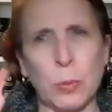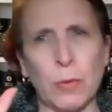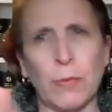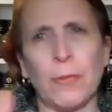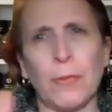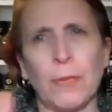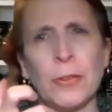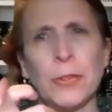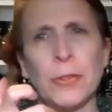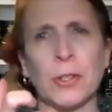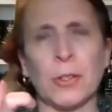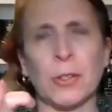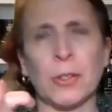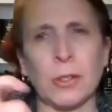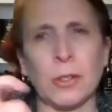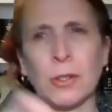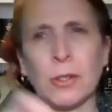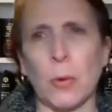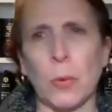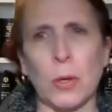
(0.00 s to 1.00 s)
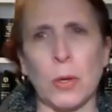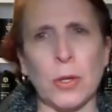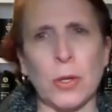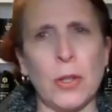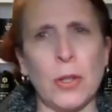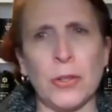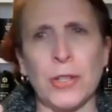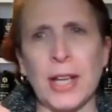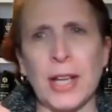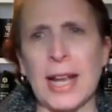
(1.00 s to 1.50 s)
will filter, or
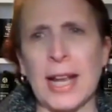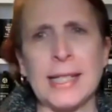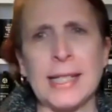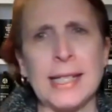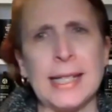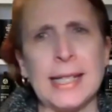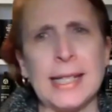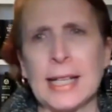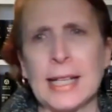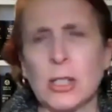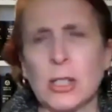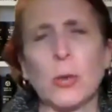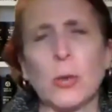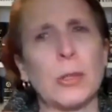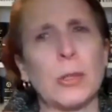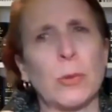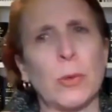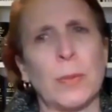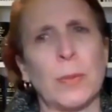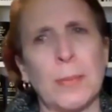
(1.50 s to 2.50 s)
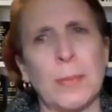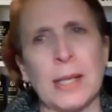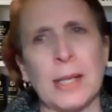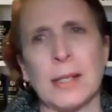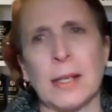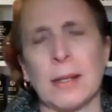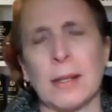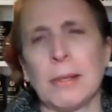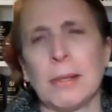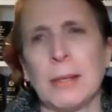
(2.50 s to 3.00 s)
all the ATS screens will be
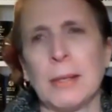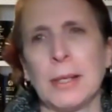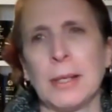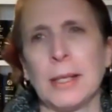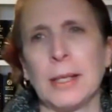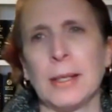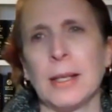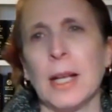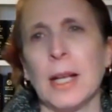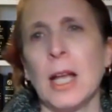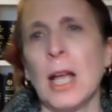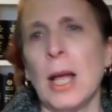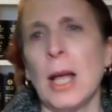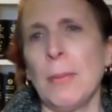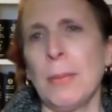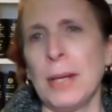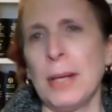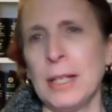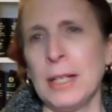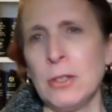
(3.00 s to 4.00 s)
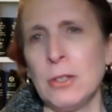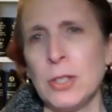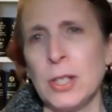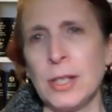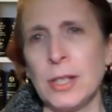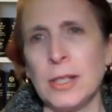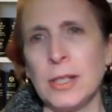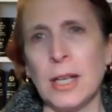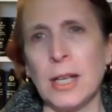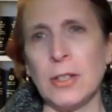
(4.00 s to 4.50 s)
based on the PMP. But here's the
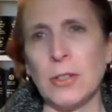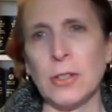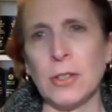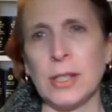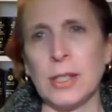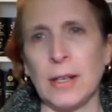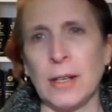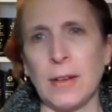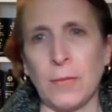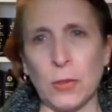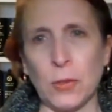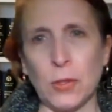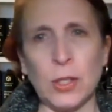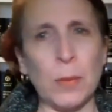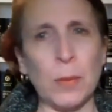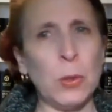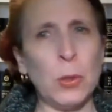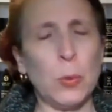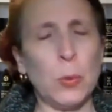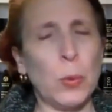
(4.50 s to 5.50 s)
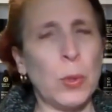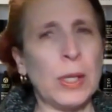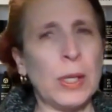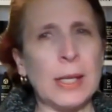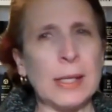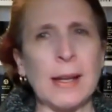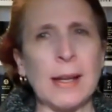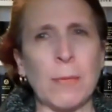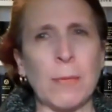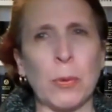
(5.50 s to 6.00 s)
thing to understand. If you're someone who really
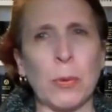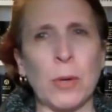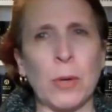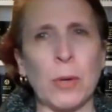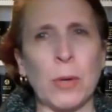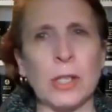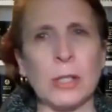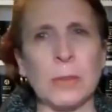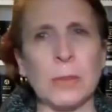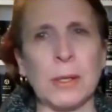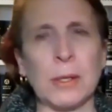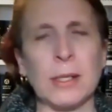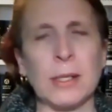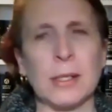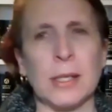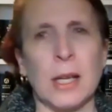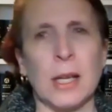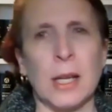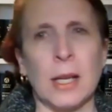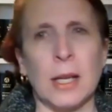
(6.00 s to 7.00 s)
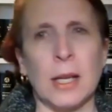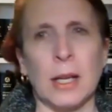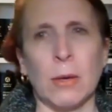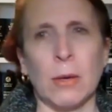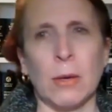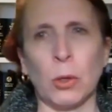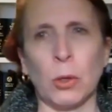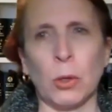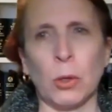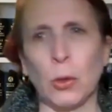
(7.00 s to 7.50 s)
doesn't have project experience,
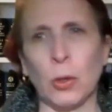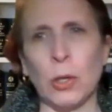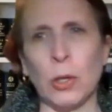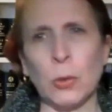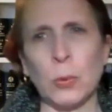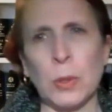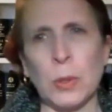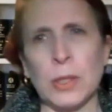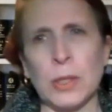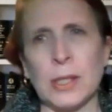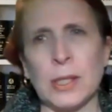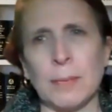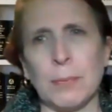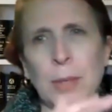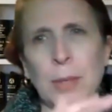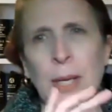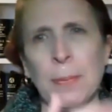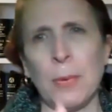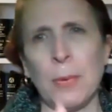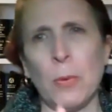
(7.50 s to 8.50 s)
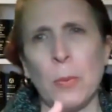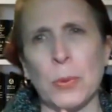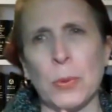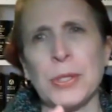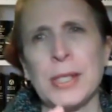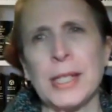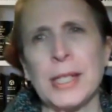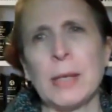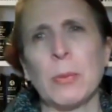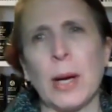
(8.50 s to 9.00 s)
people will
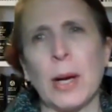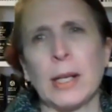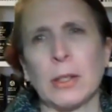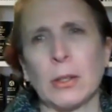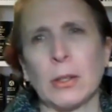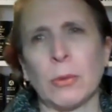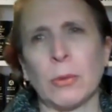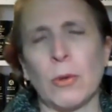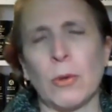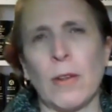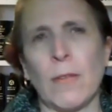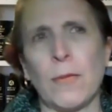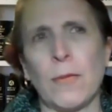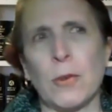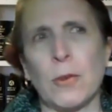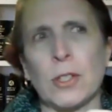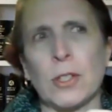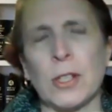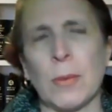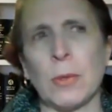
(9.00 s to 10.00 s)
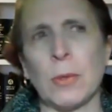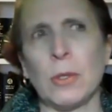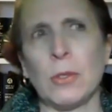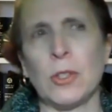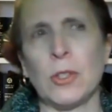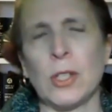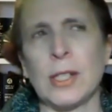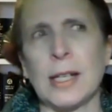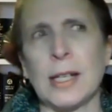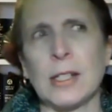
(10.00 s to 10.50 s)
see right through if you're someone who
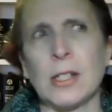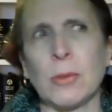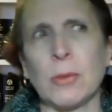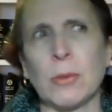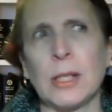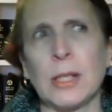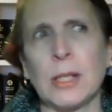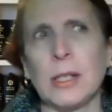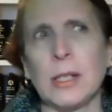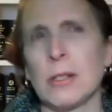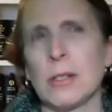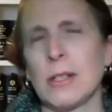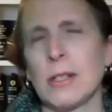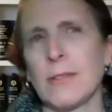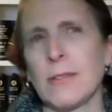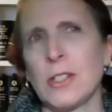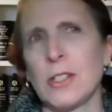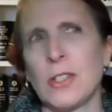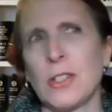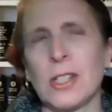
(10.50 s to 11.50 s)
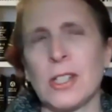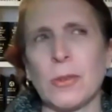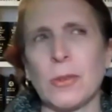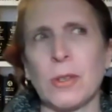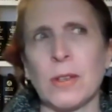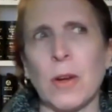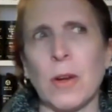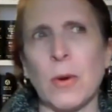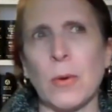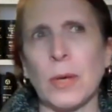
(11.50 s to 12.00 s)
just has 3 years of just
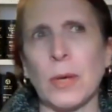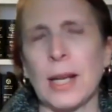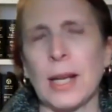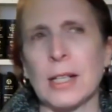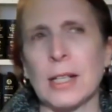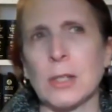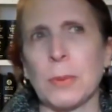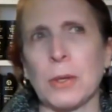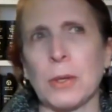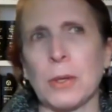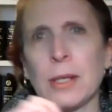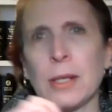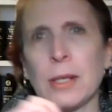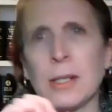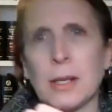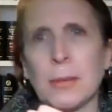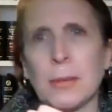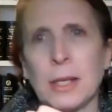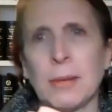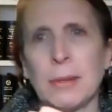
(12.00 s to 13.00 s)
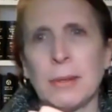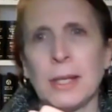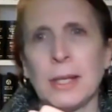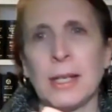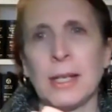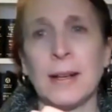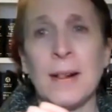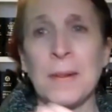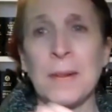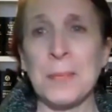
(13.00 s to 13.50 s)
sort of okay experience and a
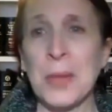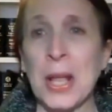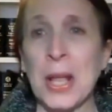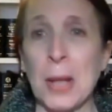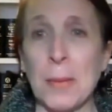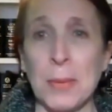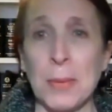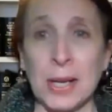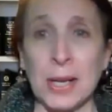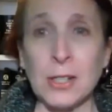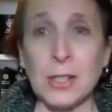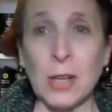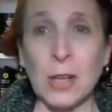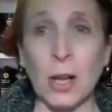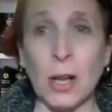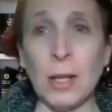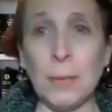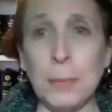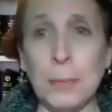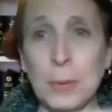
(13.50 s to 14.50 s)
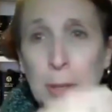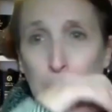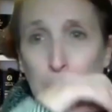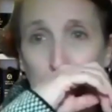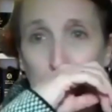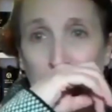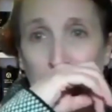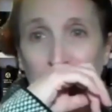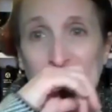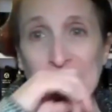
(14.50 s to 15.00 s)
PMP, because all
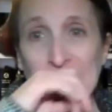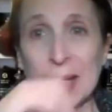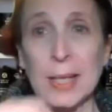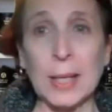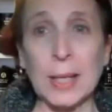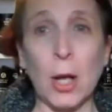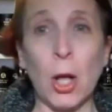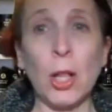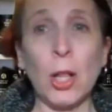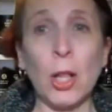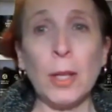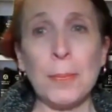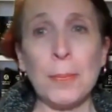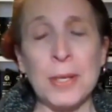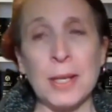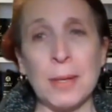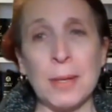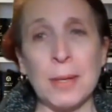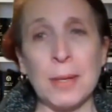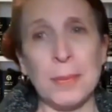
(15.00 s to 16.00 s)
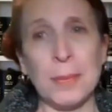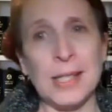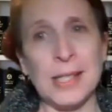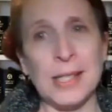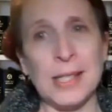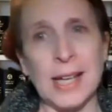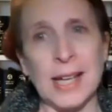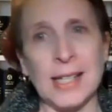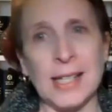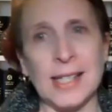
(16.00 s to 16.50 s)
a PMP
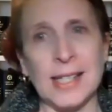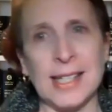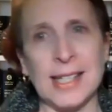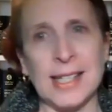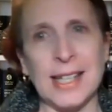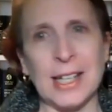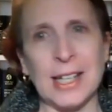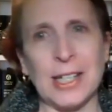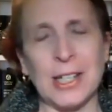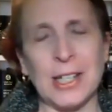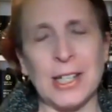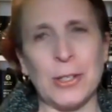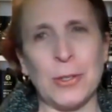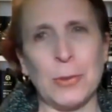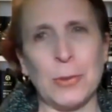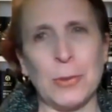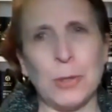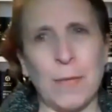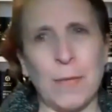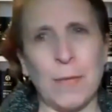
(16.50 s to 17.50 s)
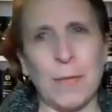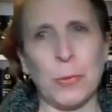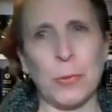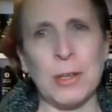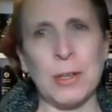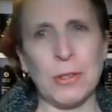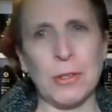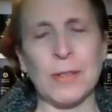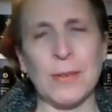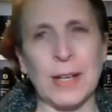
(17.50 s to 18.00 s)
says is that you have 3
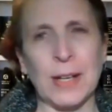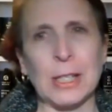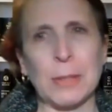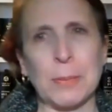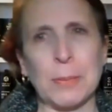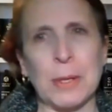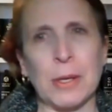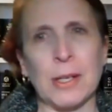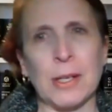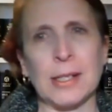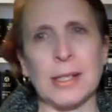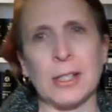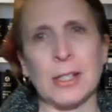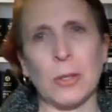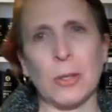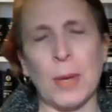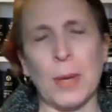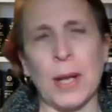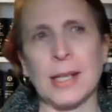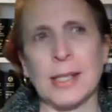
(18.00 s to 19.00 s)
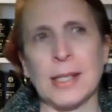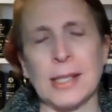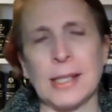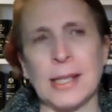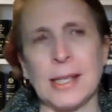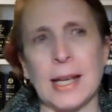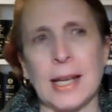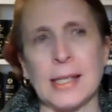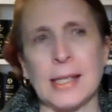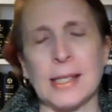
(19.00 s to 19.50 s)
years of experience and you passed a
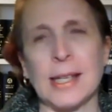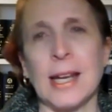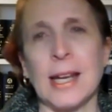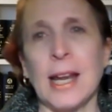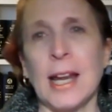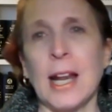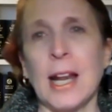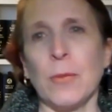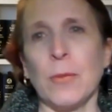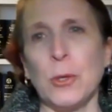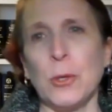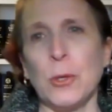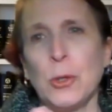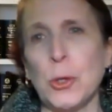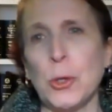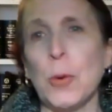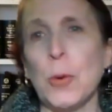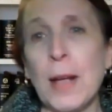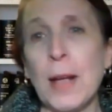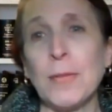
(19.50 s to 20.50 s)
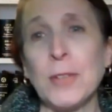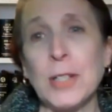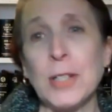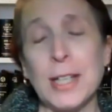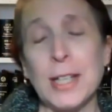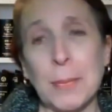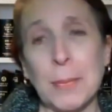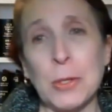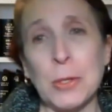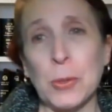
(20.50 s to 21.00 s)
test. You do have to
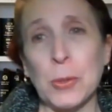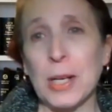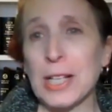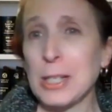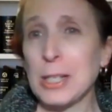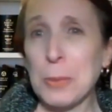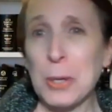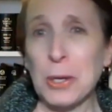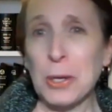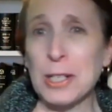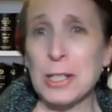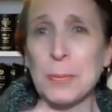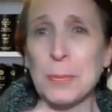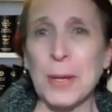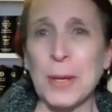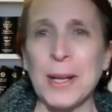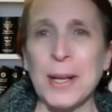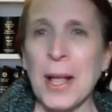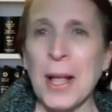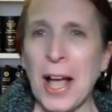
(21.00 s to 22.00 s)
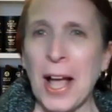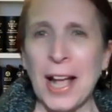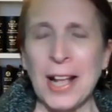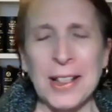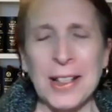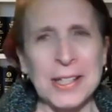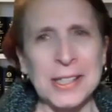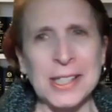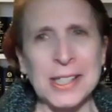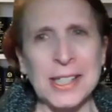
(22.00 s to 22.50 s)
demonstrate experience, but I
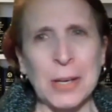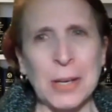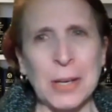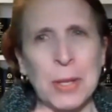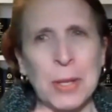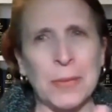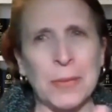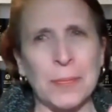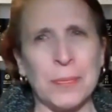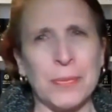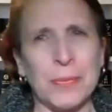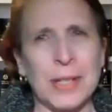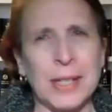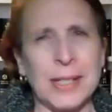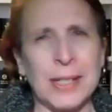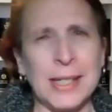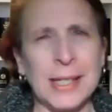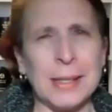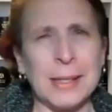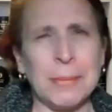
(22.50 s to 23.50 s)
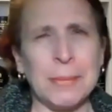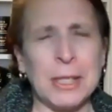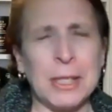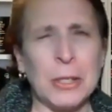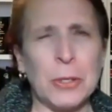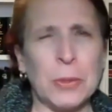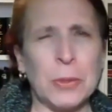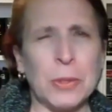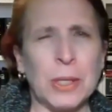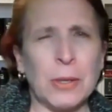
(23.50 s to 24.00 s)
like to say, well, it doesn't mean
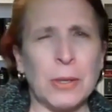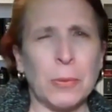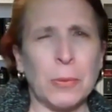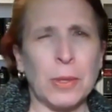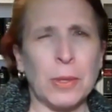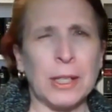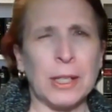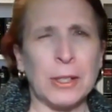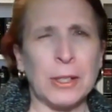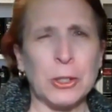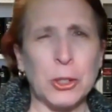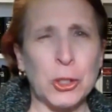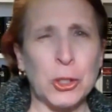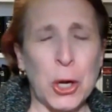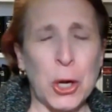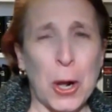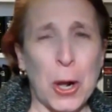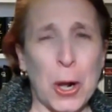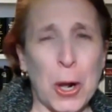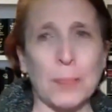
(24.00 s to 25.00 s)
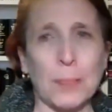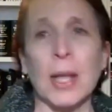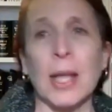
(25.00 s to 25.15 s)
you did a really good job.